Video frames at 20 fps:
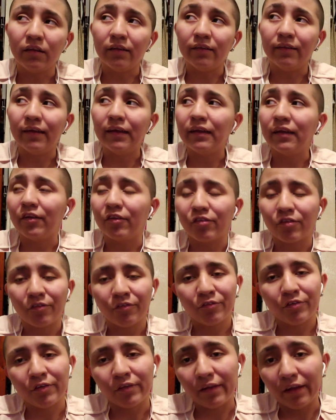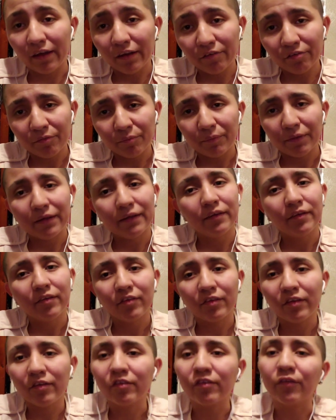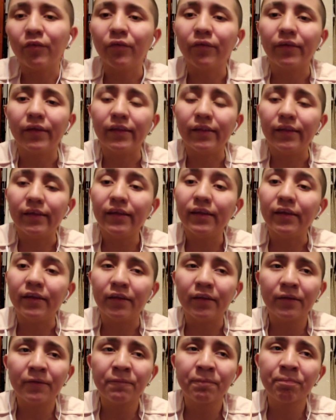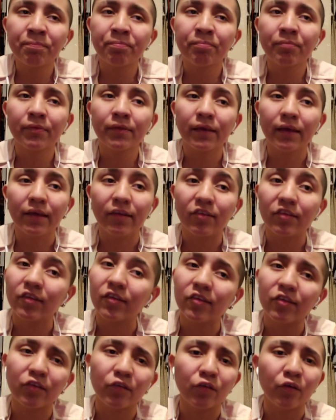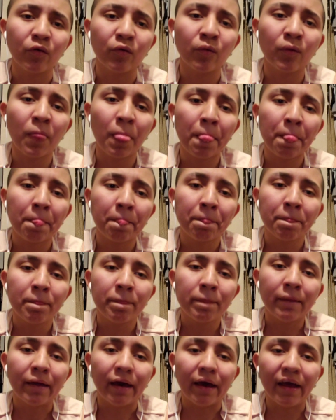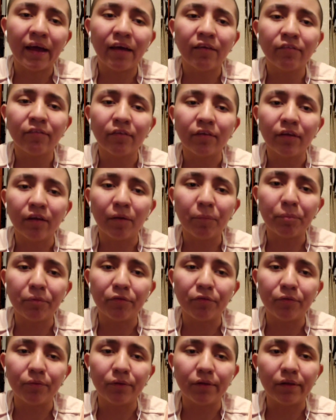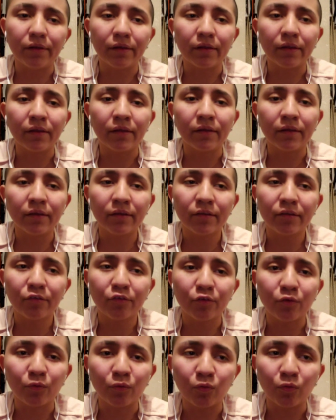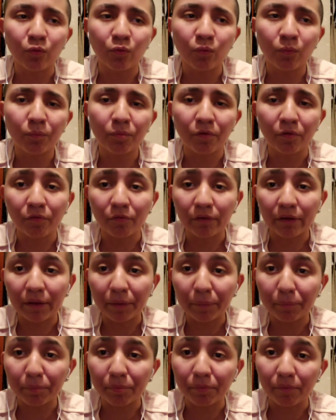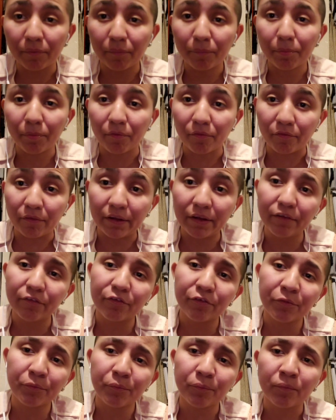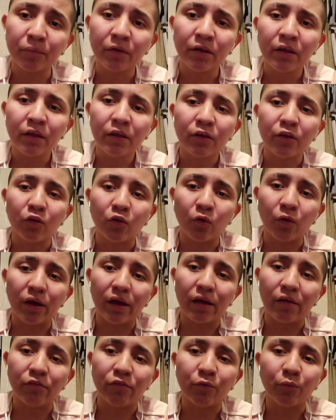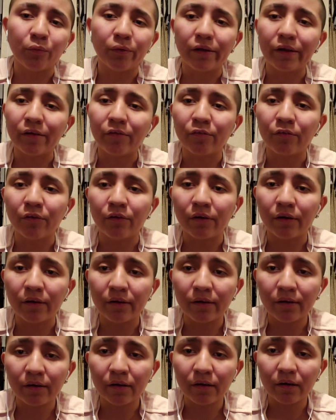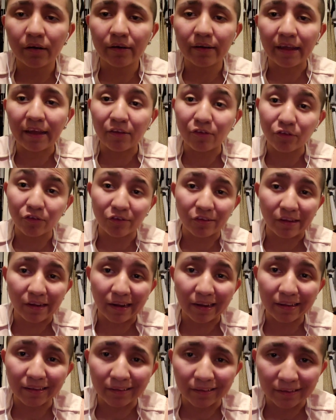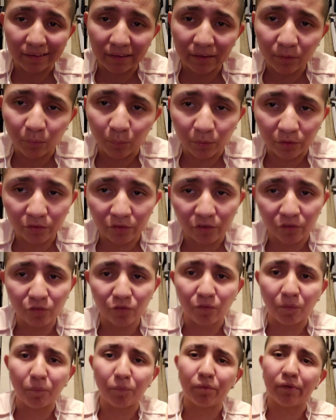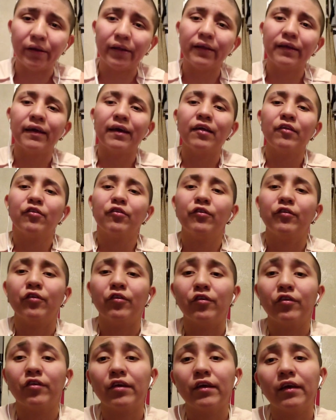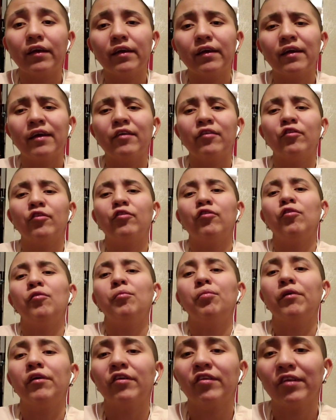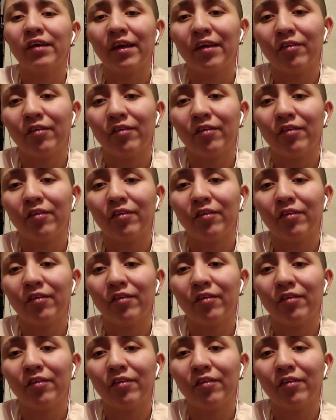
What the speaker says: did they deserve to die from that disease? No, they didn't. And since, you know, I have an opportunity to prevent it from, you know, having whatever cancers that I could get, which is from brain cancer to skin cancer to breast